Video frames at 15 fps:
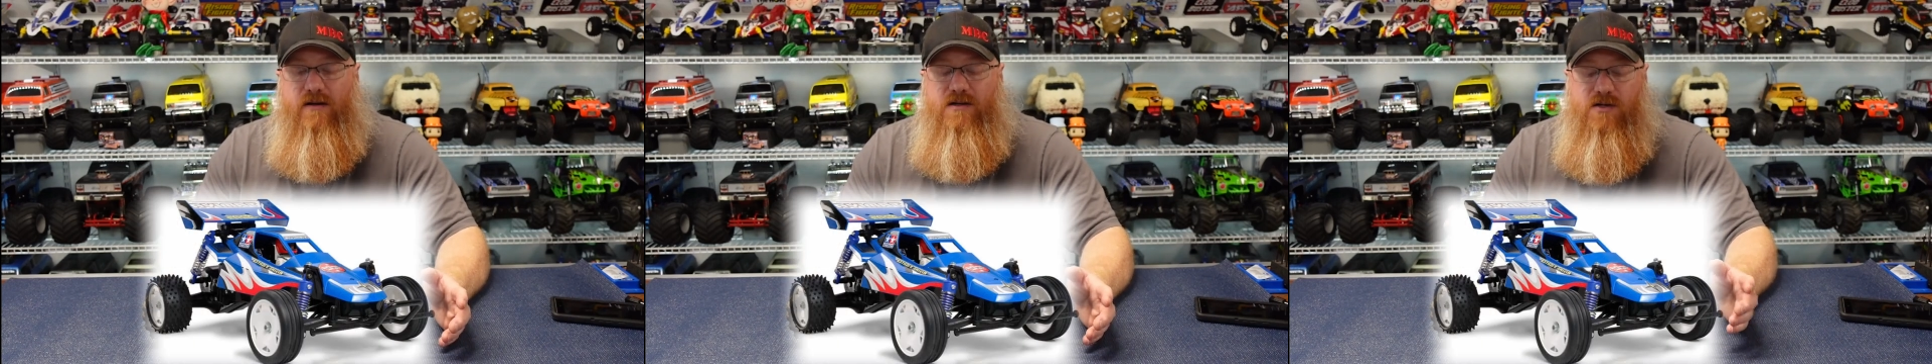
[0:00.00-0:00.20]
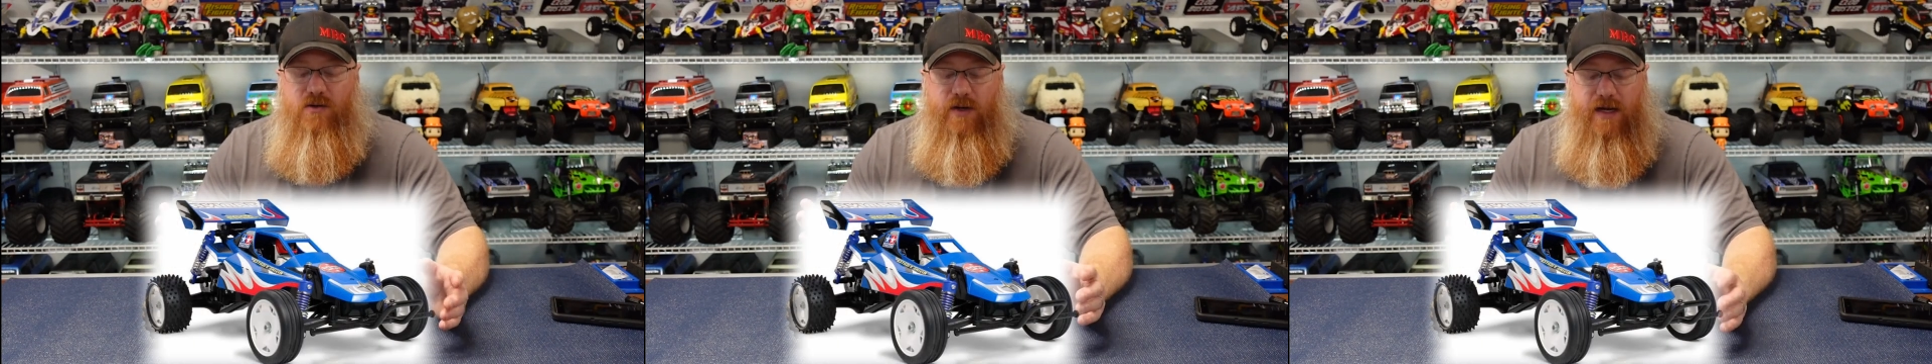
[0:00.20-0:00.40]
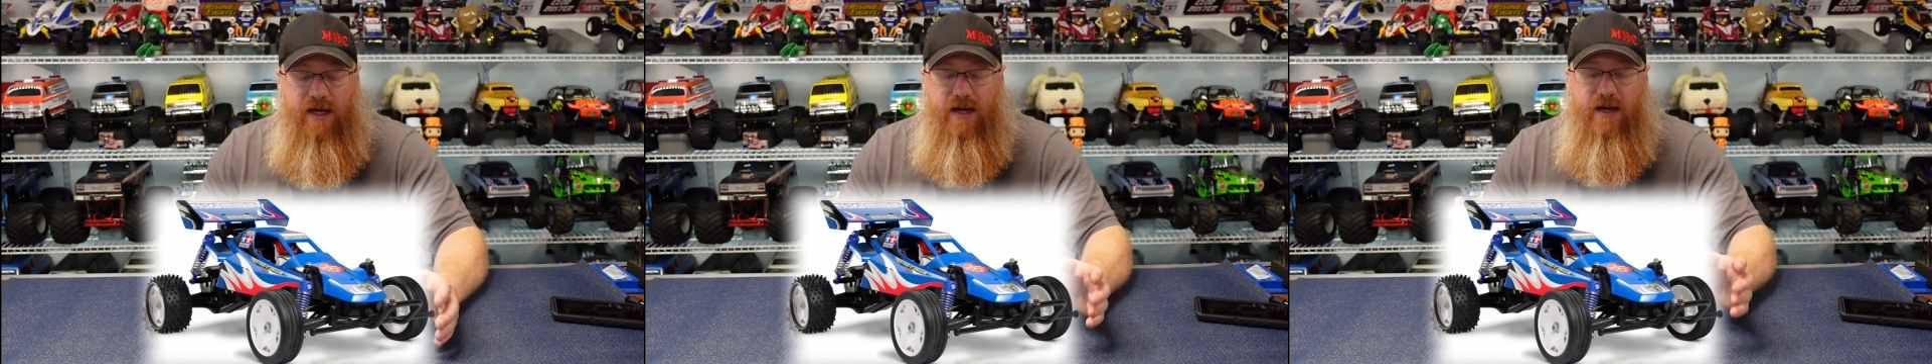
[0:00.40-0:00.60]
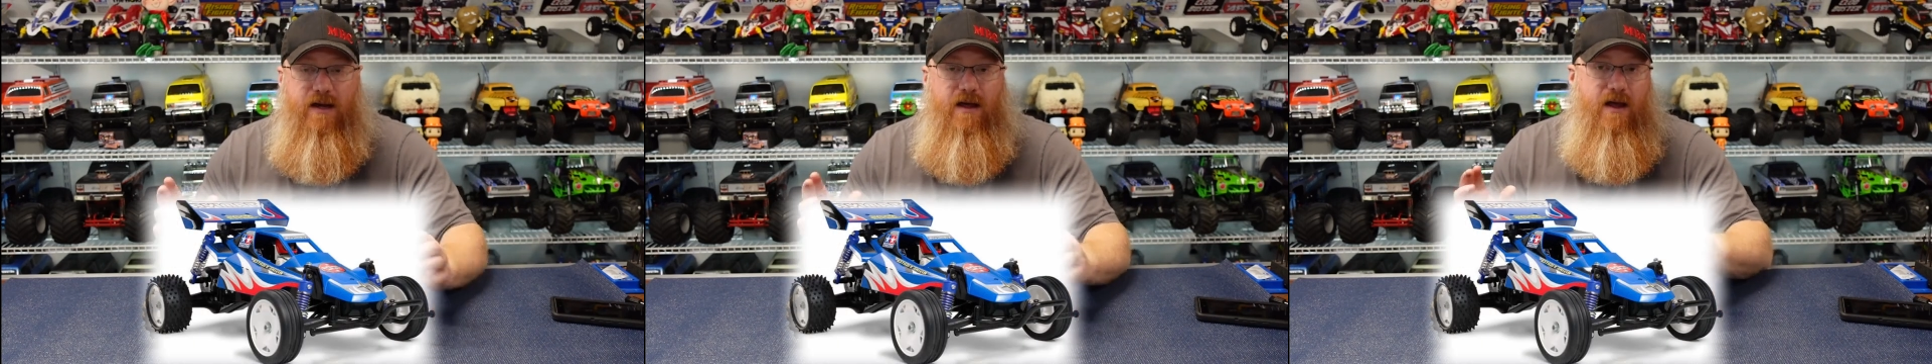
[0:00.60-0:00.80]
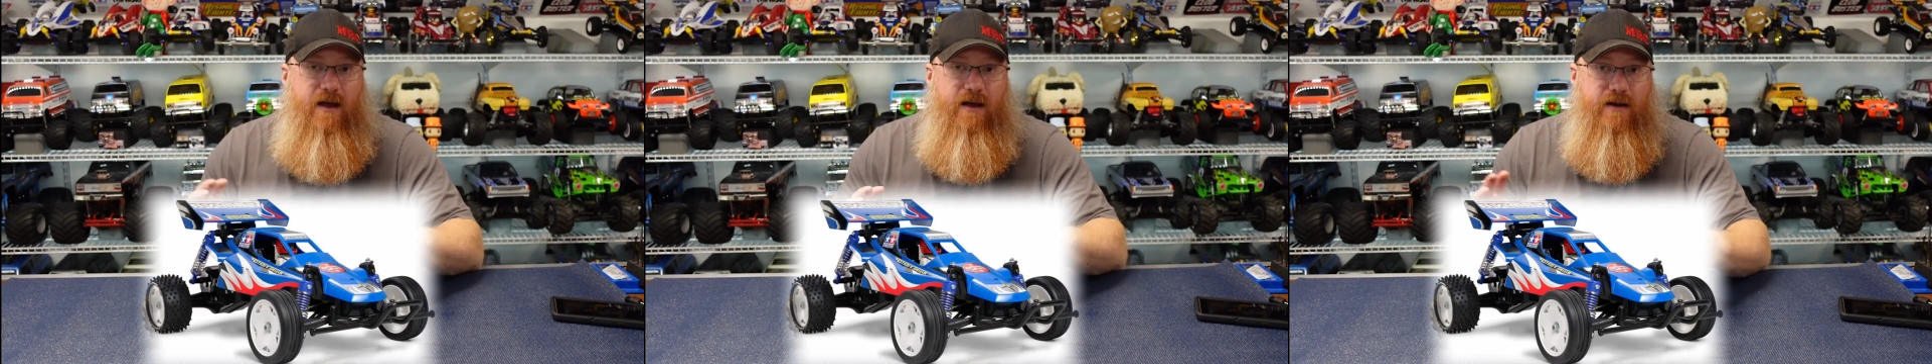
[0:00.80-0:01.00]
So again,
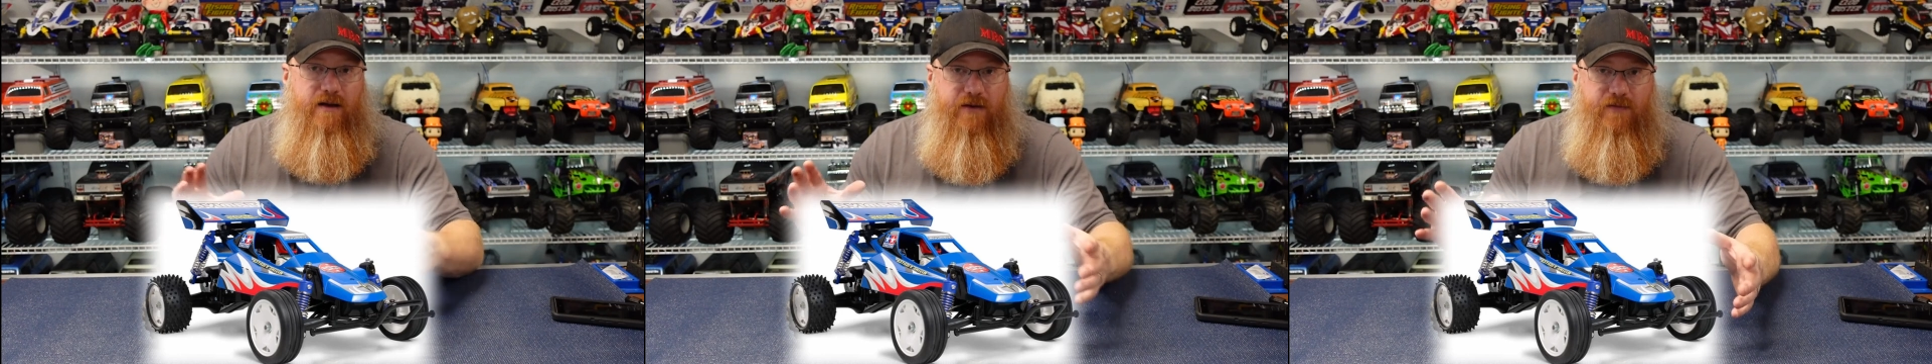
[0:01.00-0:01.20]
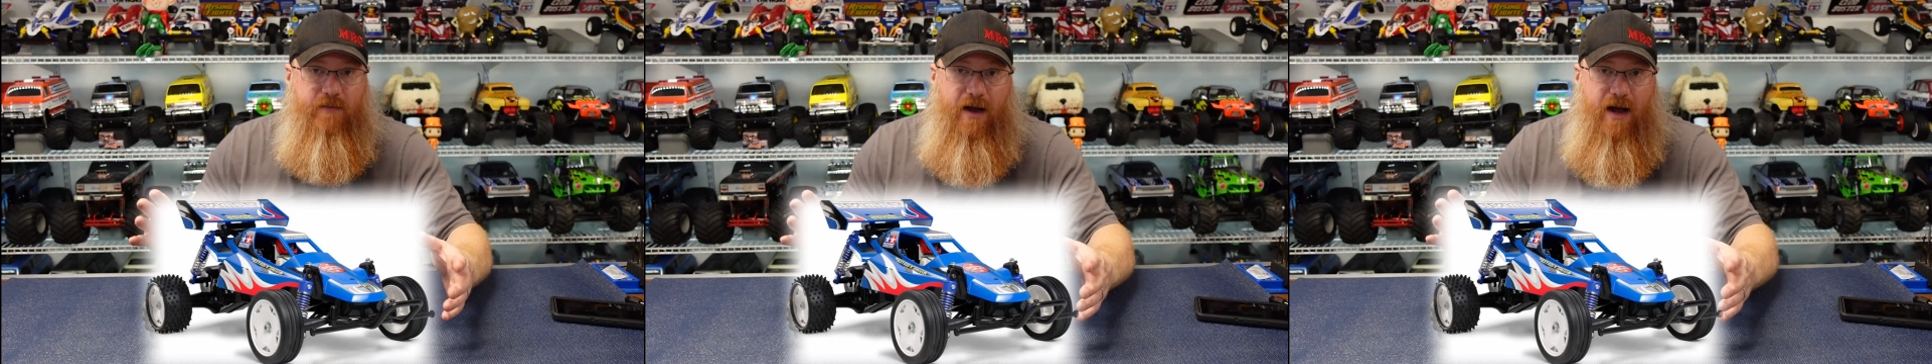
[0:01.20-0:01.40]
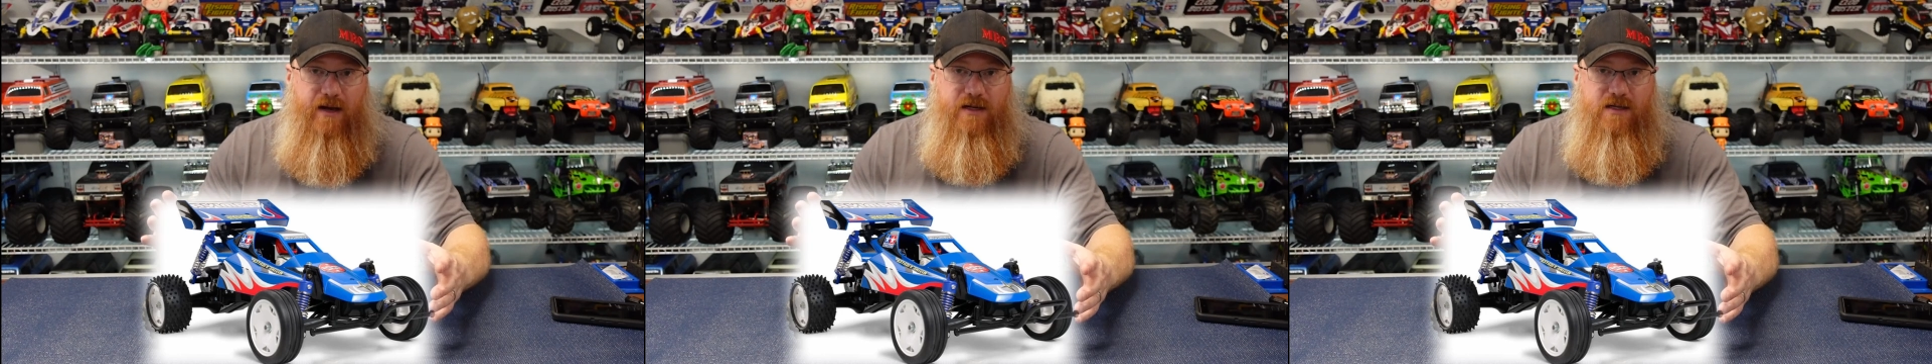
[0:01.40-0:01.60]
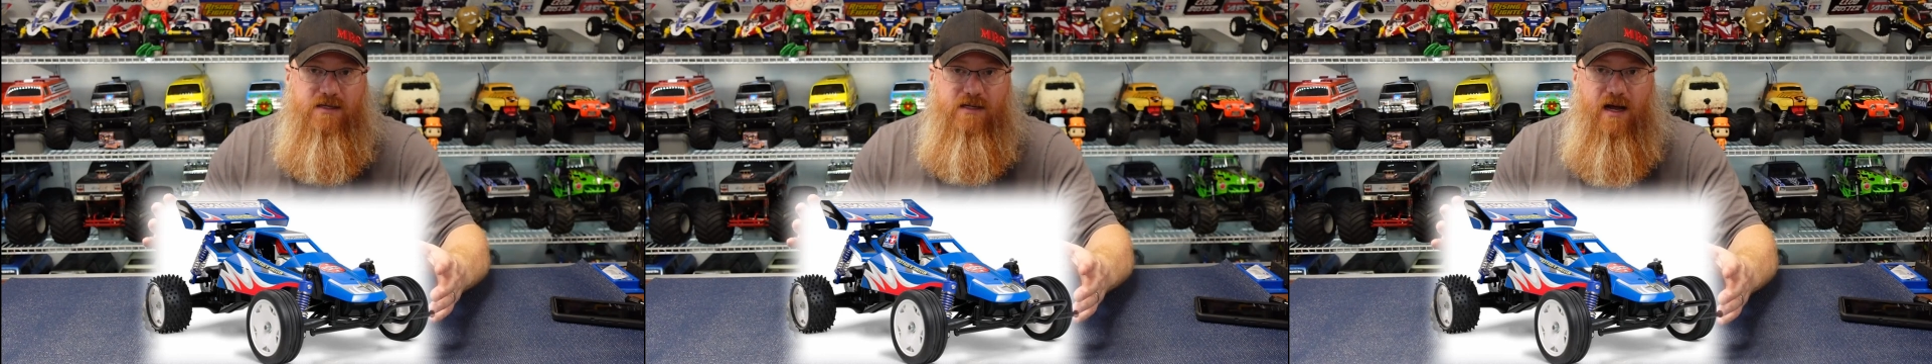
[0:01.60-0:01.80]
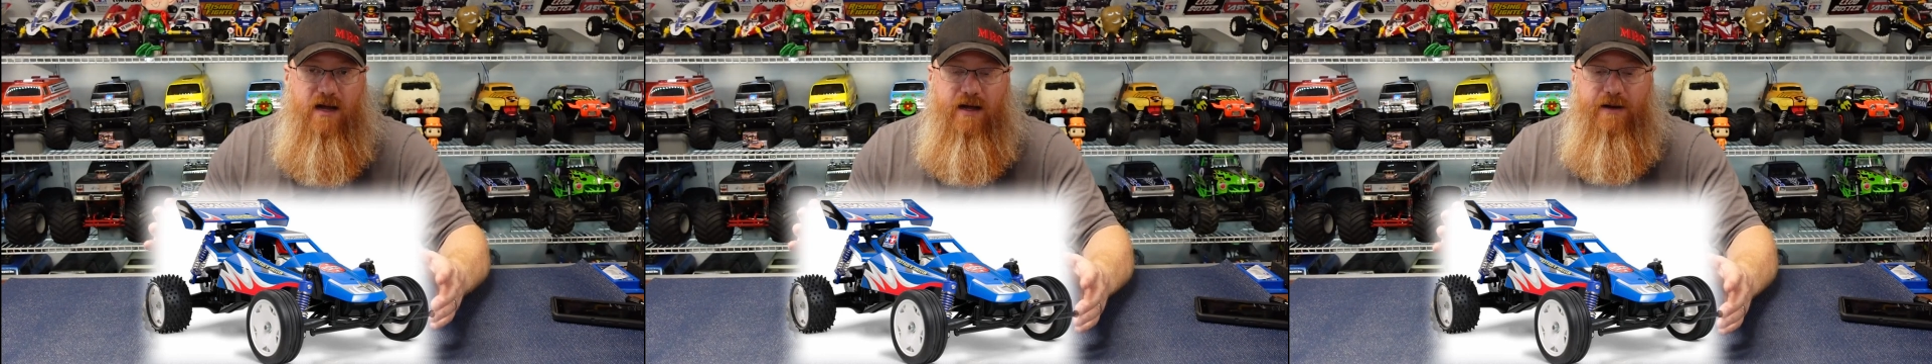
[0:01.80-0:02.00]
different body
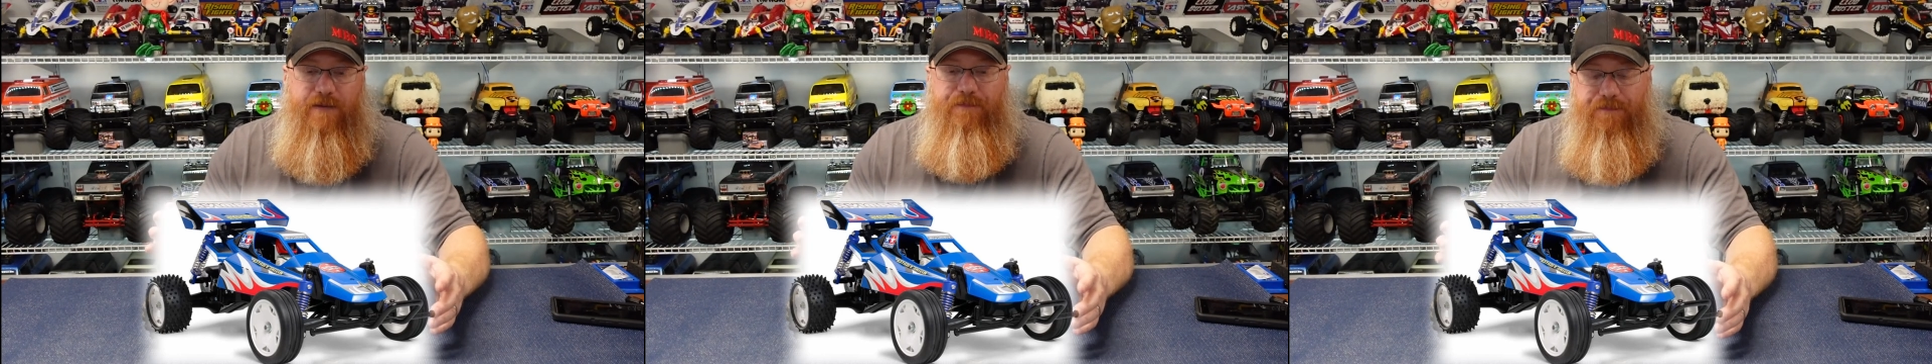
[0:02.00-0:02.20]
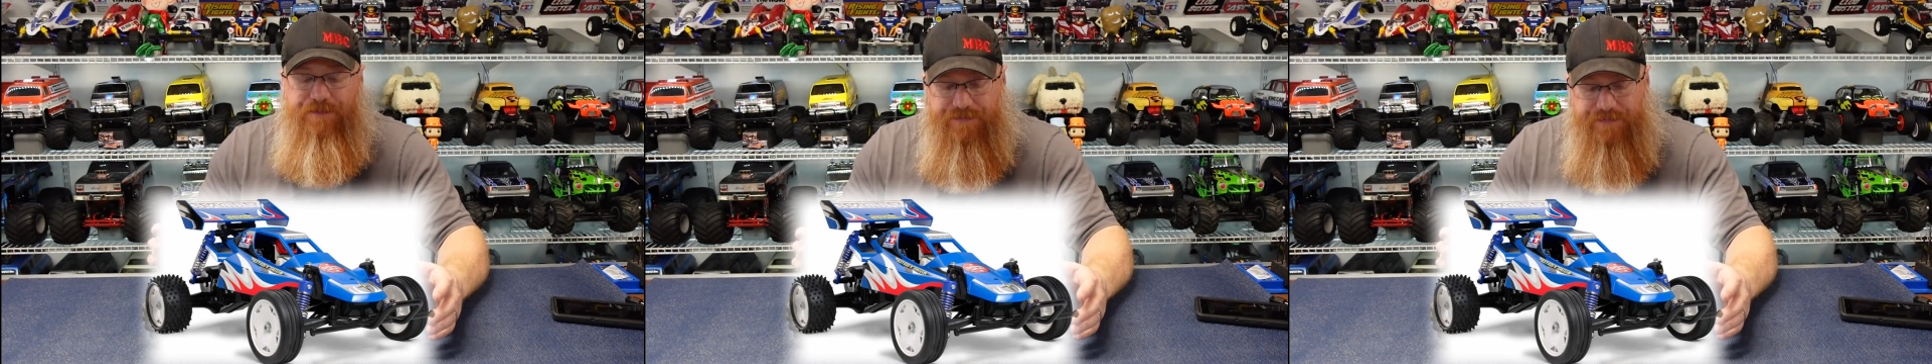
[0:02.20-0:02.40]
design,